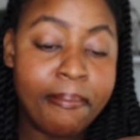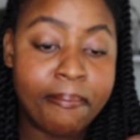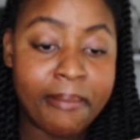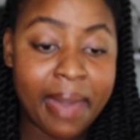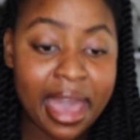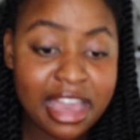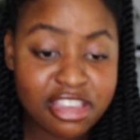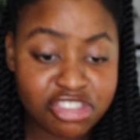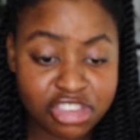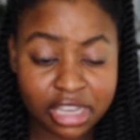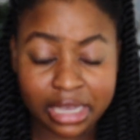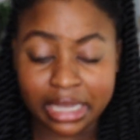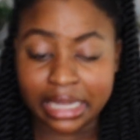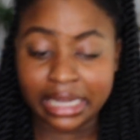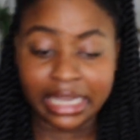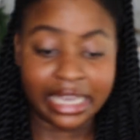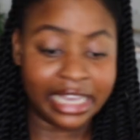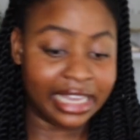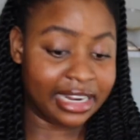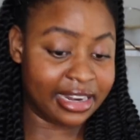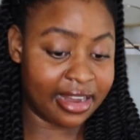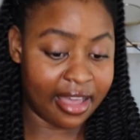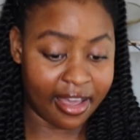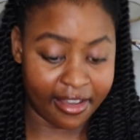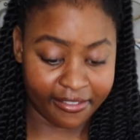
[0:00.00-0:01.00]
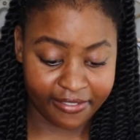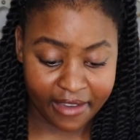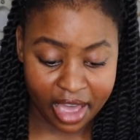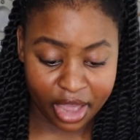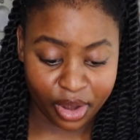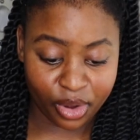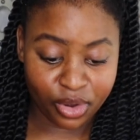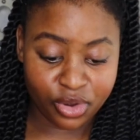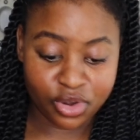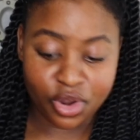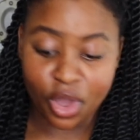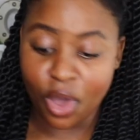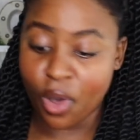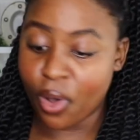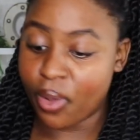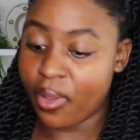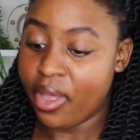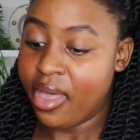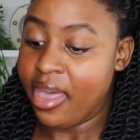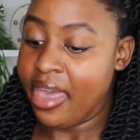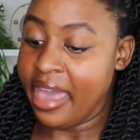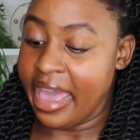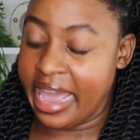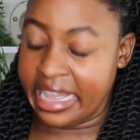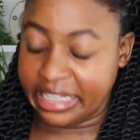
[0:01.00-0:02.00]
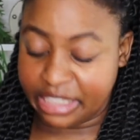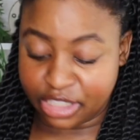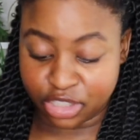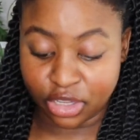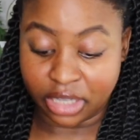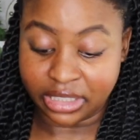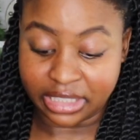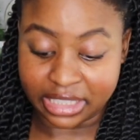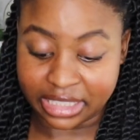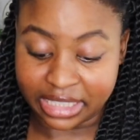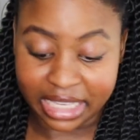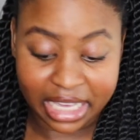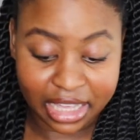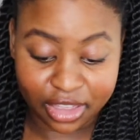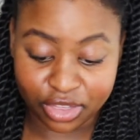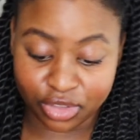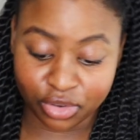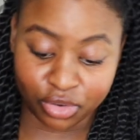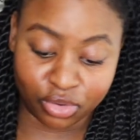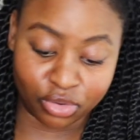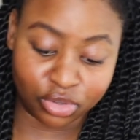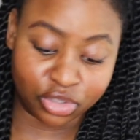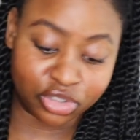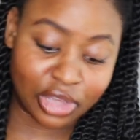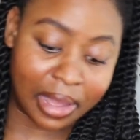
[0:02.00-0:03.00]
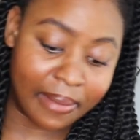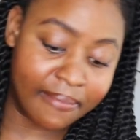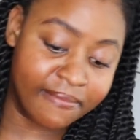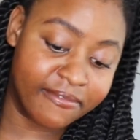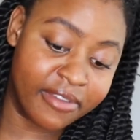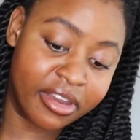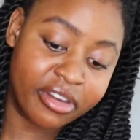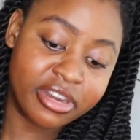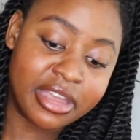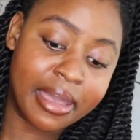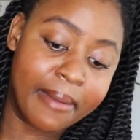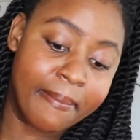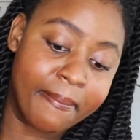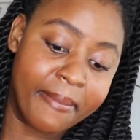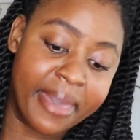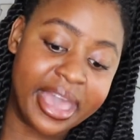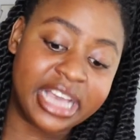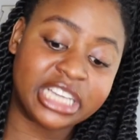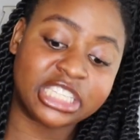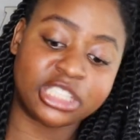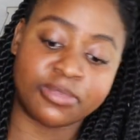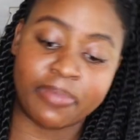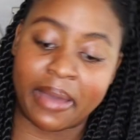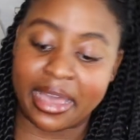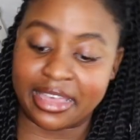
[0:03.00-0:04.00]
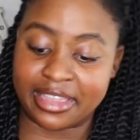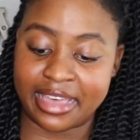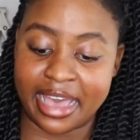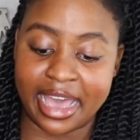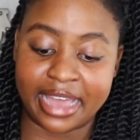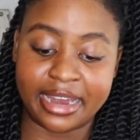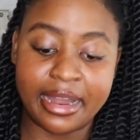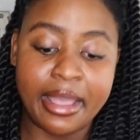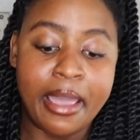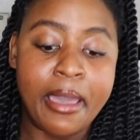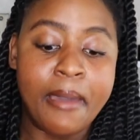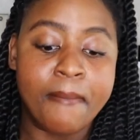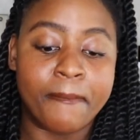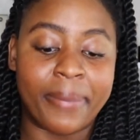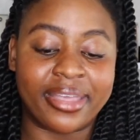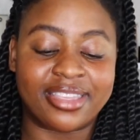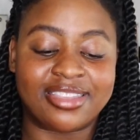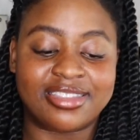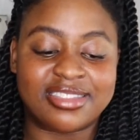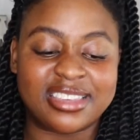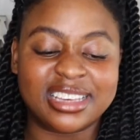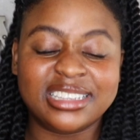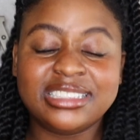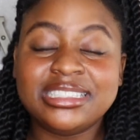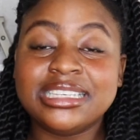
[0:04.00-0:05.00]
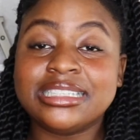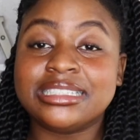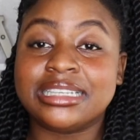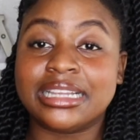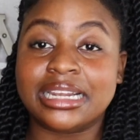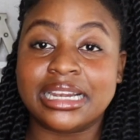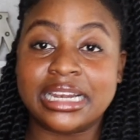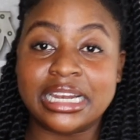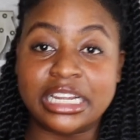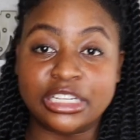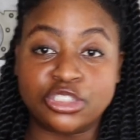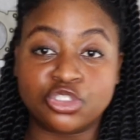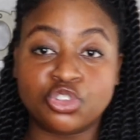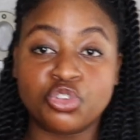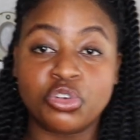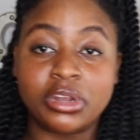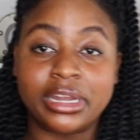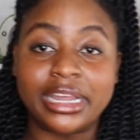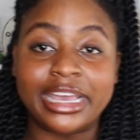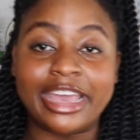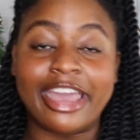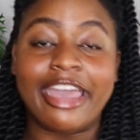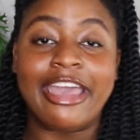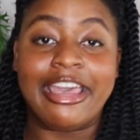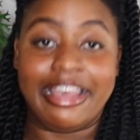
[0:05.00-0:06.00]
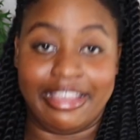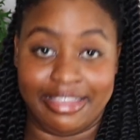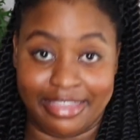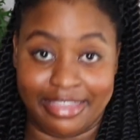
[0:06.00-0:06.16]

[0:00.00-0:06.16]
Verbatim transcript: Magically enough, I don't know, it's not see-through, so I'm very amazed by that. But this is literally